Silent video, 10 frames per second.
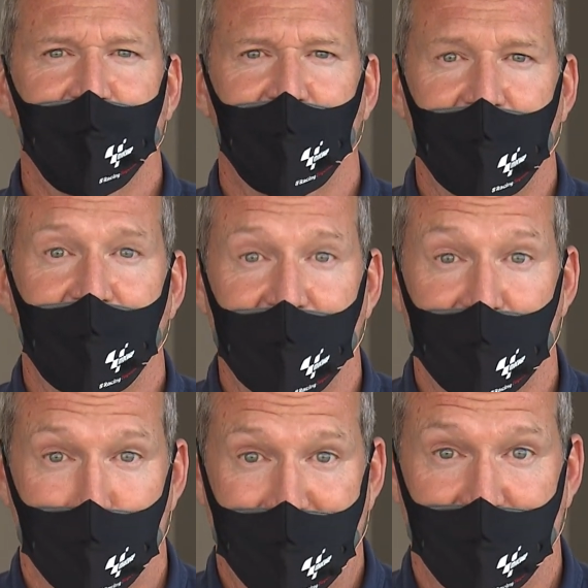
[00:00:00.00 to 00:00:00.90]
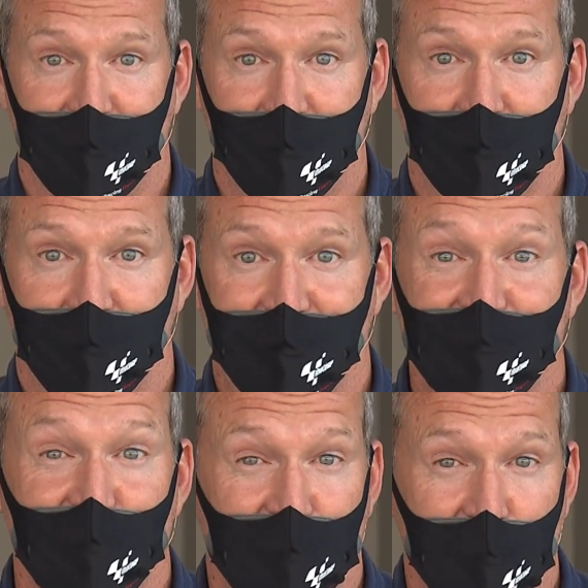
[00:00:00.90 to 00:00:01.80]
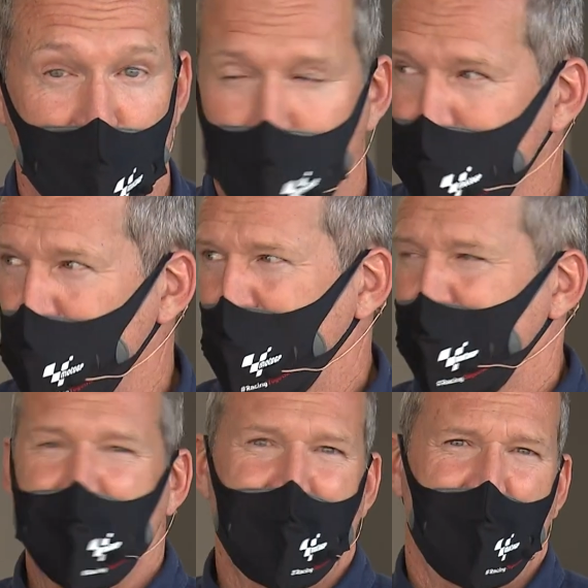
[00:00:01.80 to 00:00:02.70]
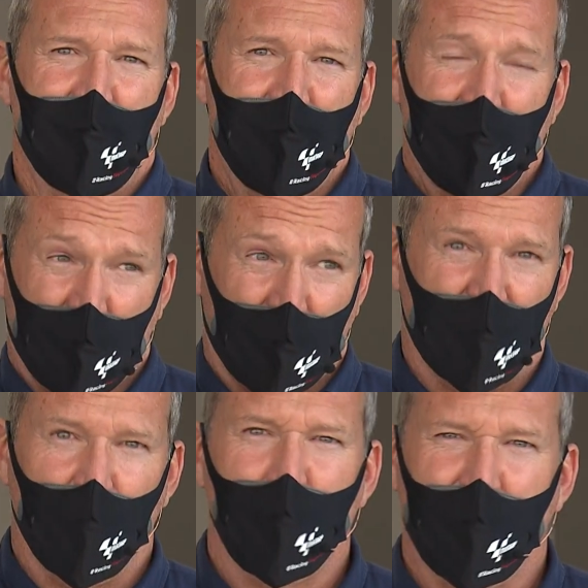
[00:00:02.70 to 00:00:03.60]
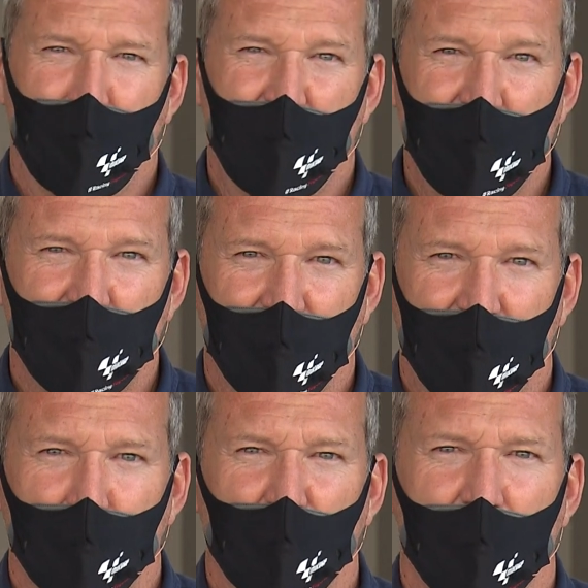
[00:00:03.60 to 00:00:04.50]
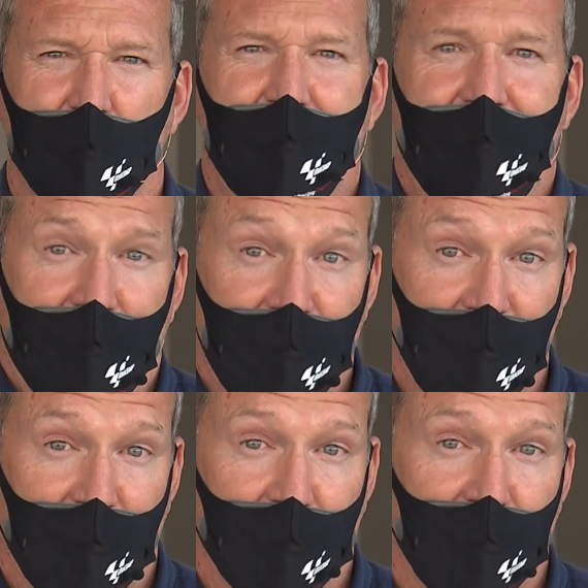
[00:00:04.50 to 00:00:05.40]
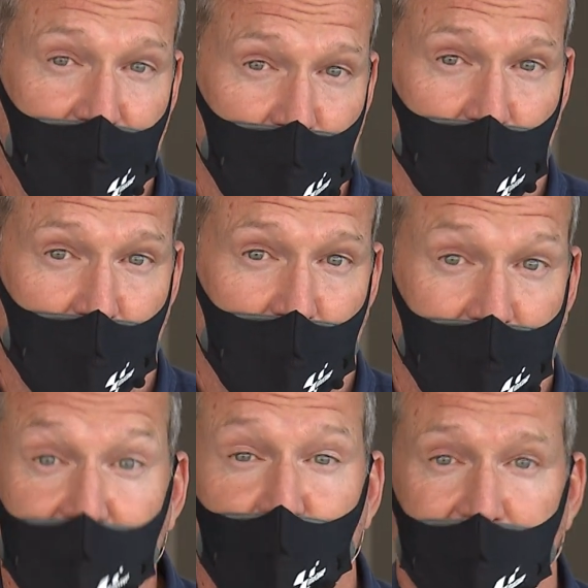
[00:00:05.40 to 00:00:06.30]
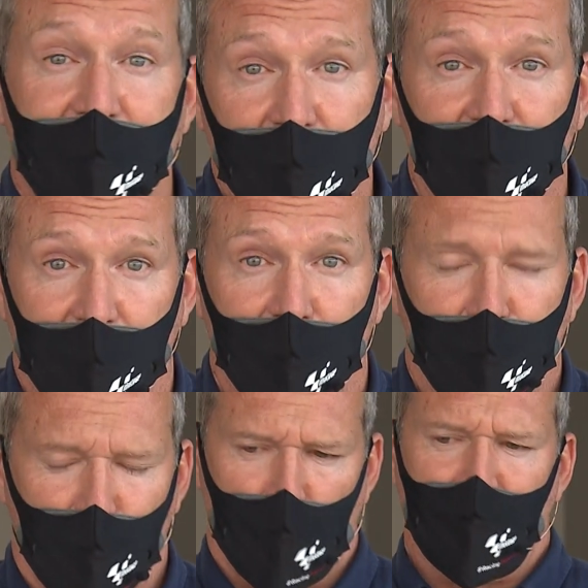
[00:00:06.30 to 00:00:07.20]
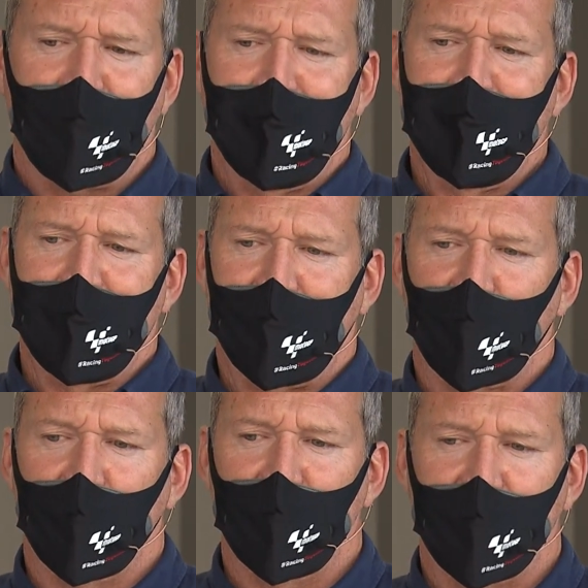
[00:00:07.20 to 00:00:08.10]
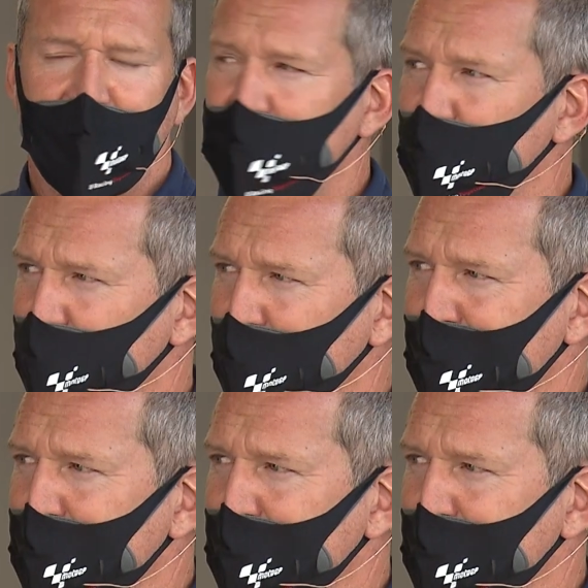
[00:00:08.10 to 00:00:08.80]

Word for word: they can't make it. So the fuel company develops a heavier fuel, literally heavier, because it contains